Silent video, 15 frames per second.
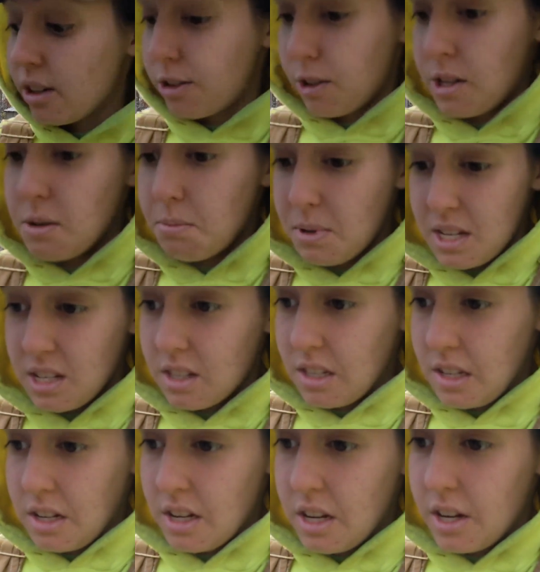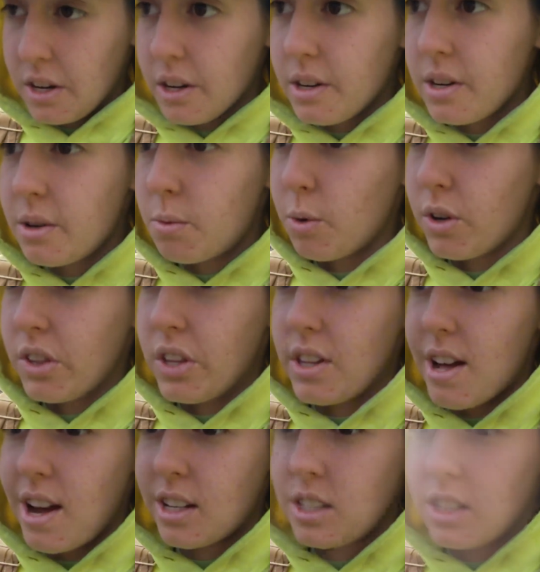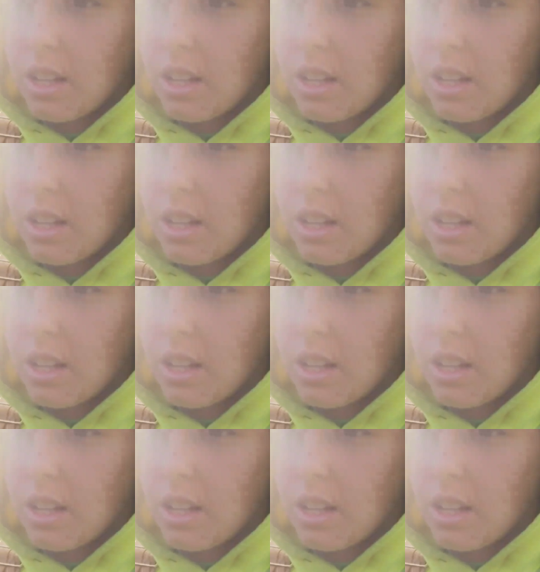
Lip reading: green beans in here were the last